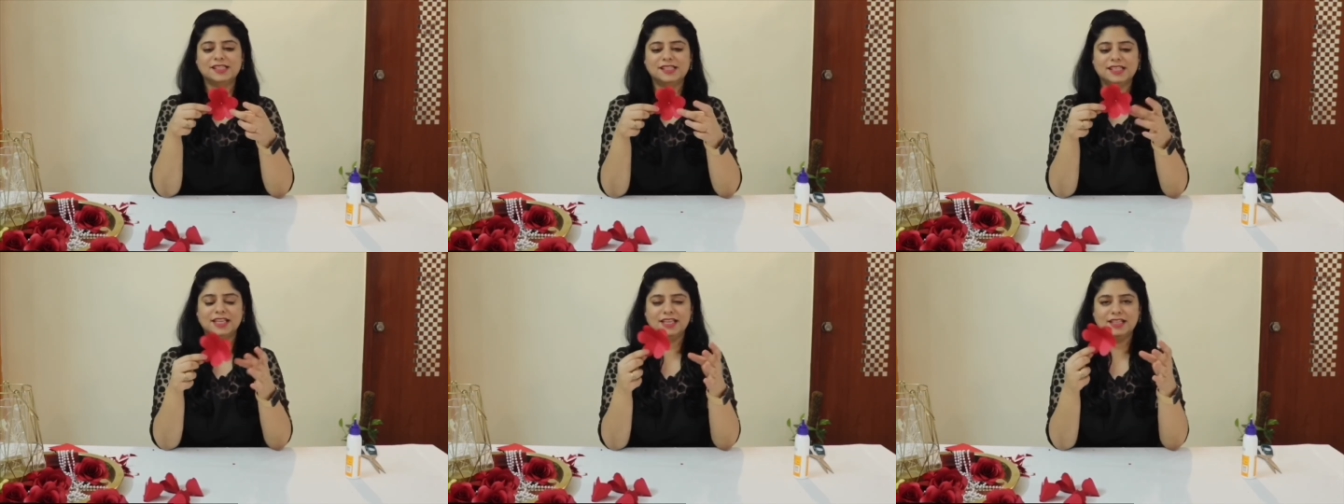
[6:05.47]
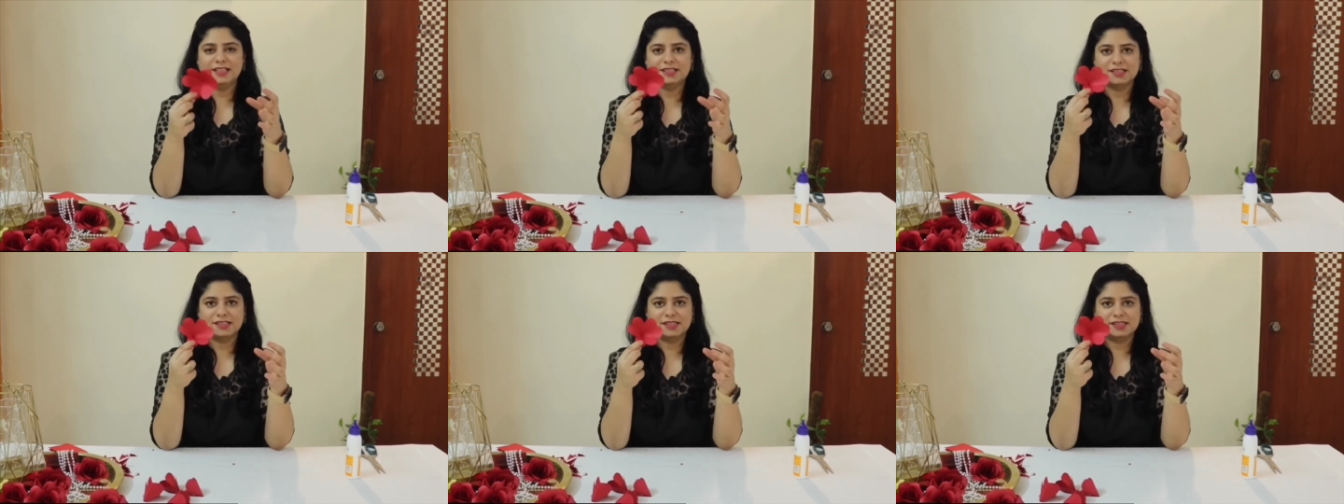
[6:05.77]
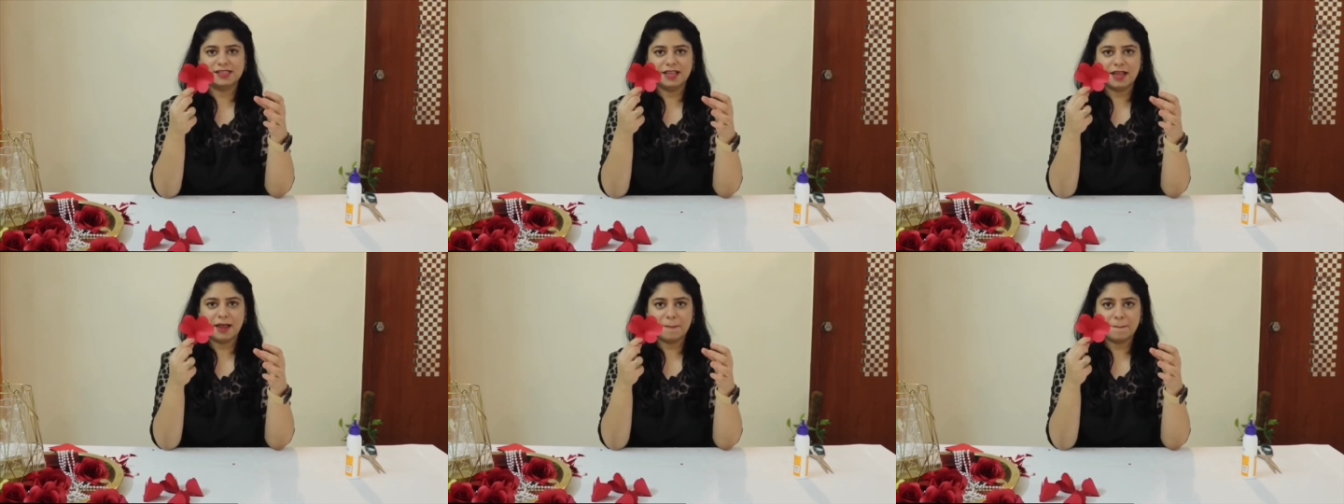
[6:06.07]
this is
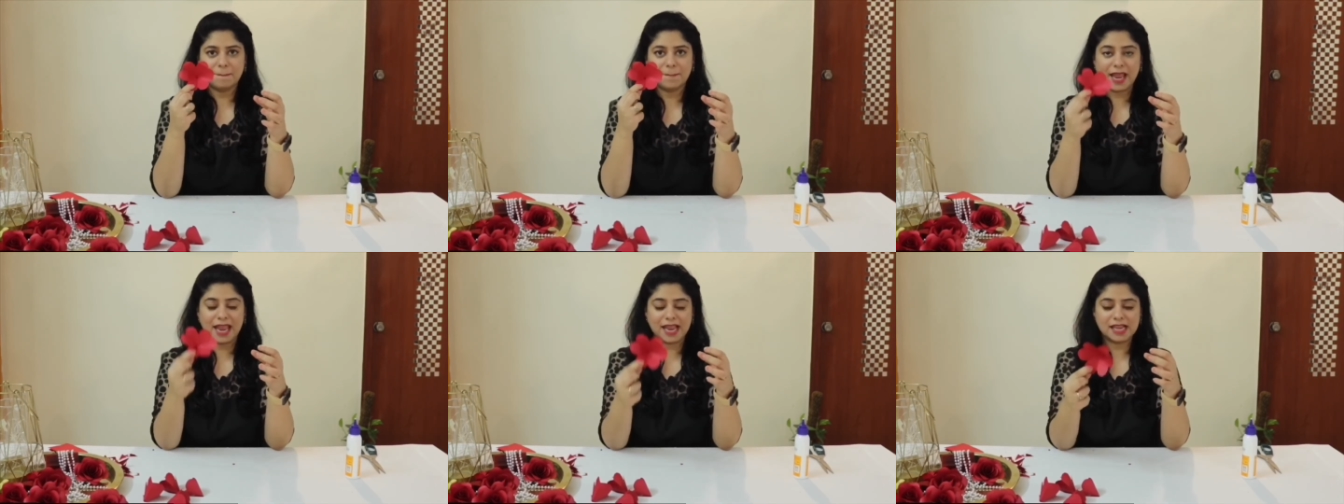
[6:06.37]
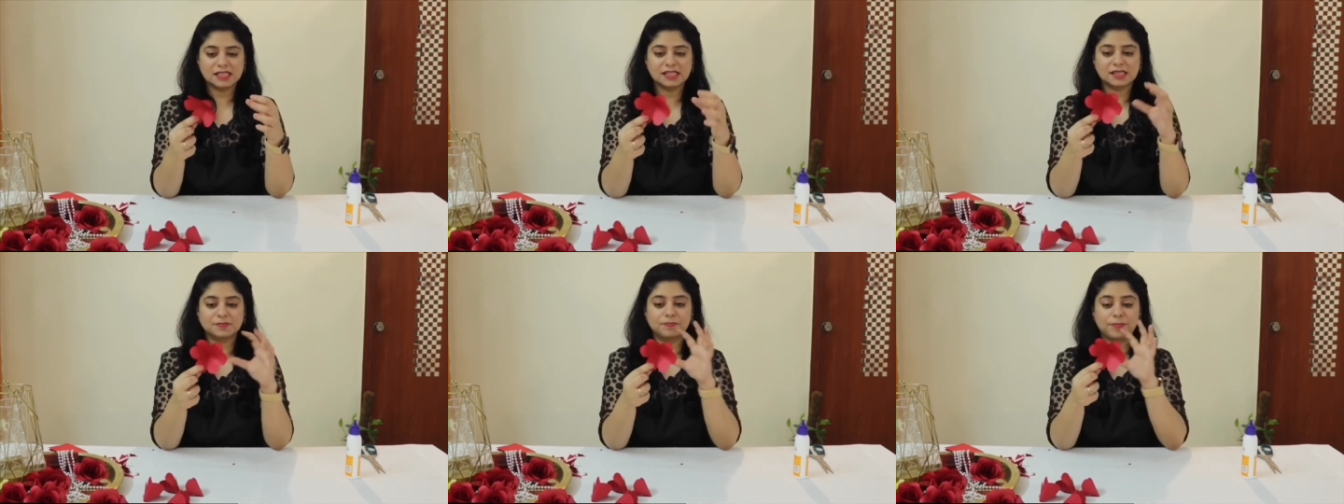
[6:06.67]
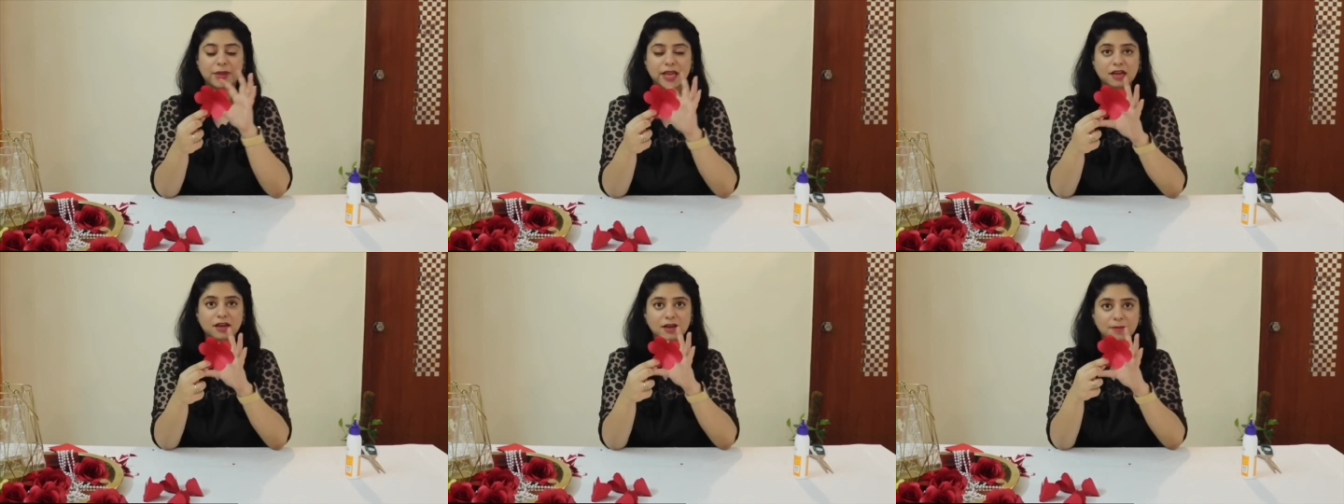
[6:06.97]
the base
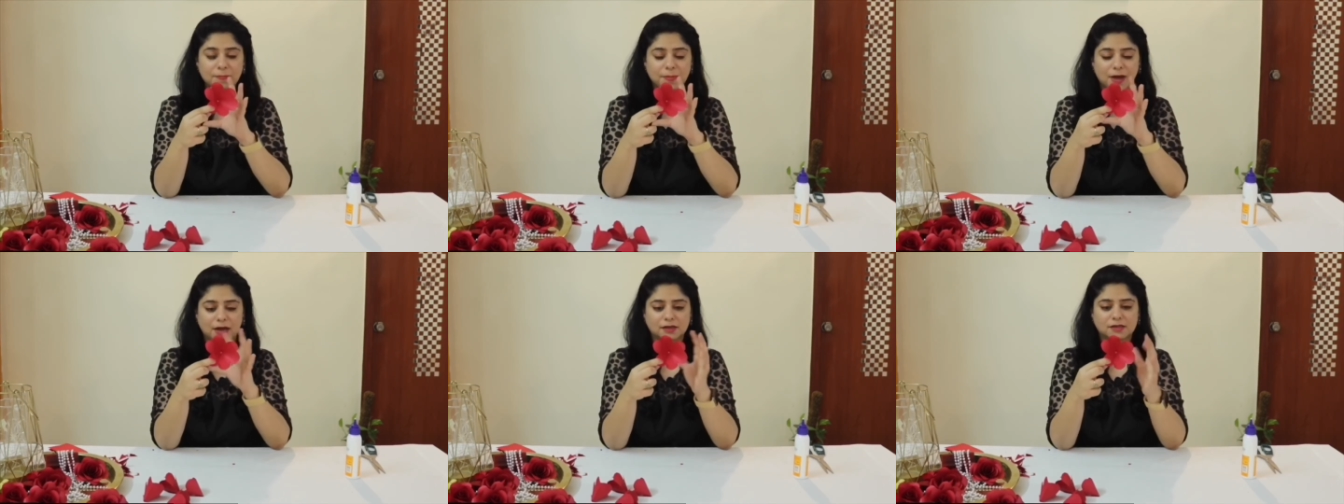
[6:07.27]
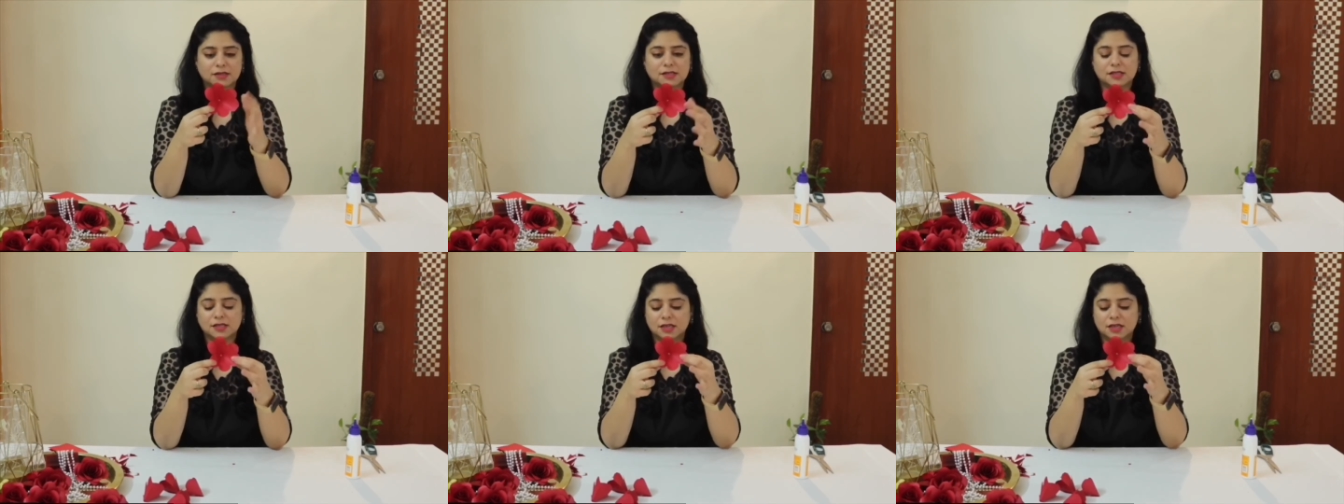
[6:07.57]
bigger part.